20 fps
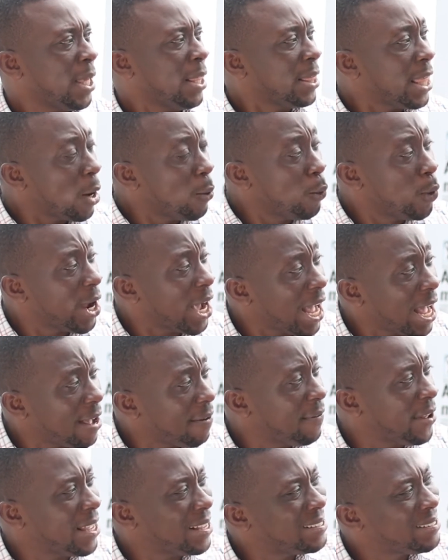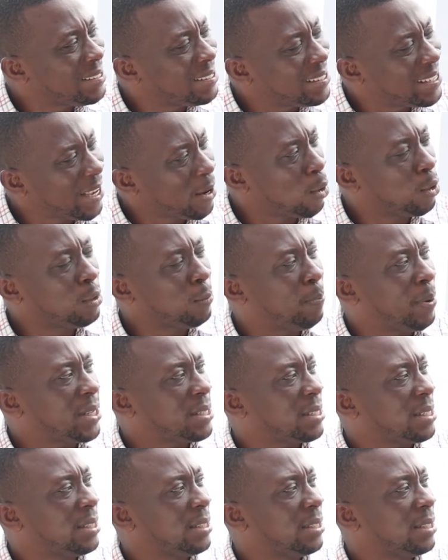Then we have a second
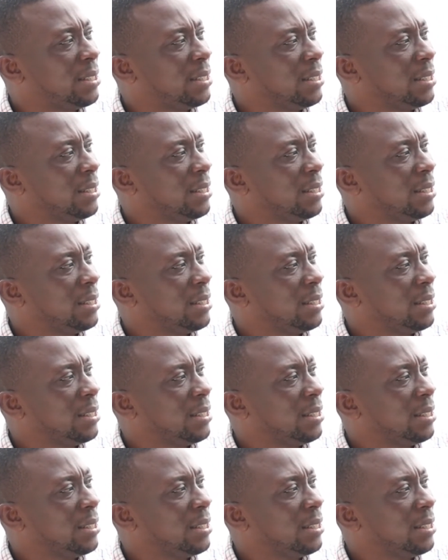person,